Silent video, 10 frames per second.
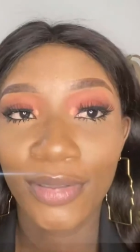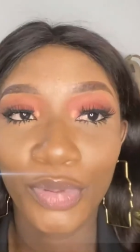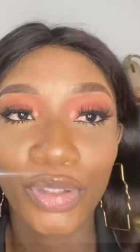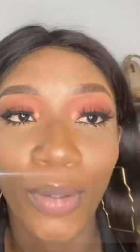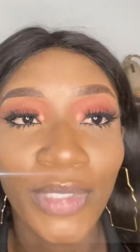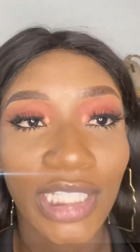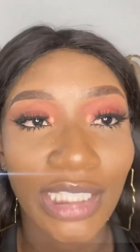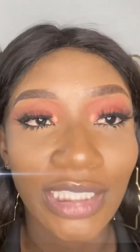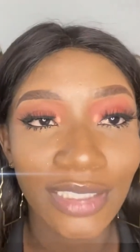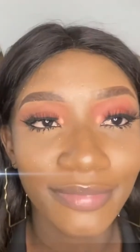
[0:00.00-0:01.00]
We'll stop
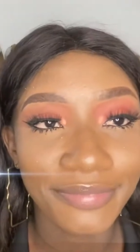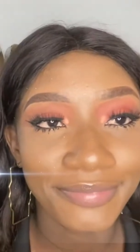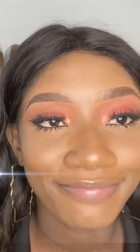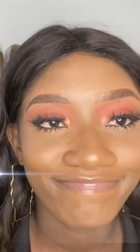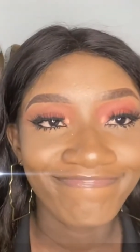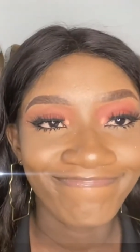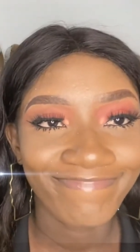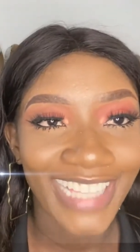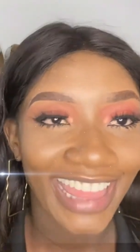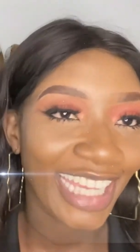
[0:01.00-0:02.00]
cheating.
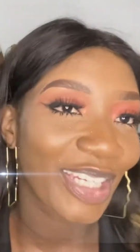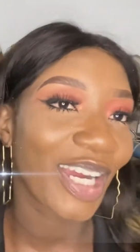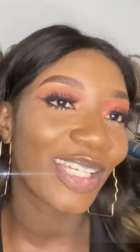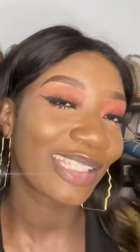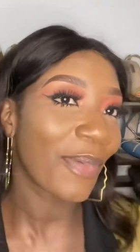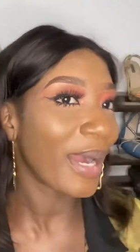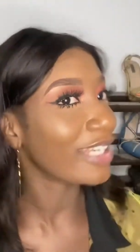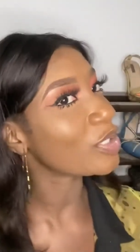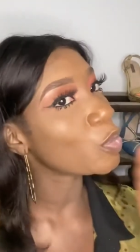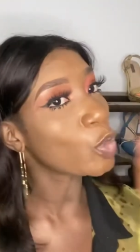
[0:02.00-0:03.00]
Thank you guys so
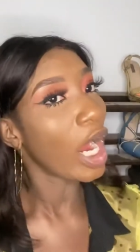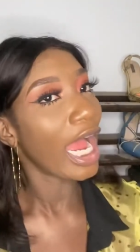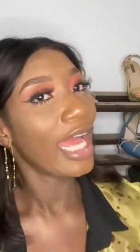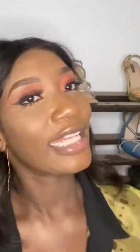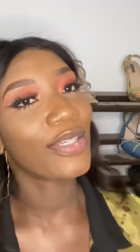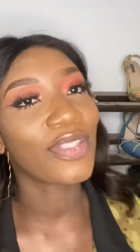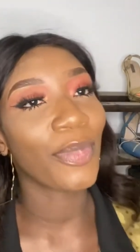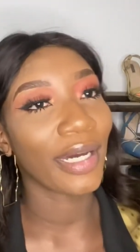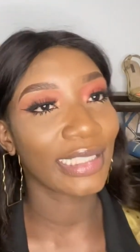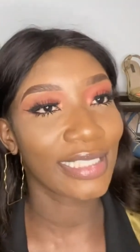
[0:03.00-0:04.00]
much. Till some
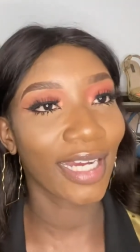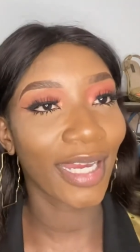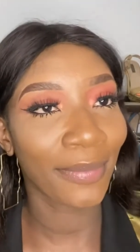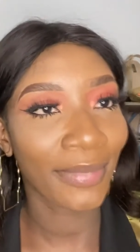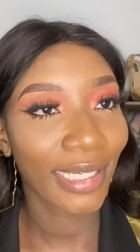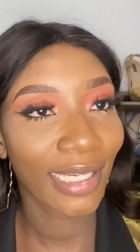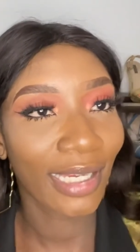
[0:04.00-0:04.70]
other time.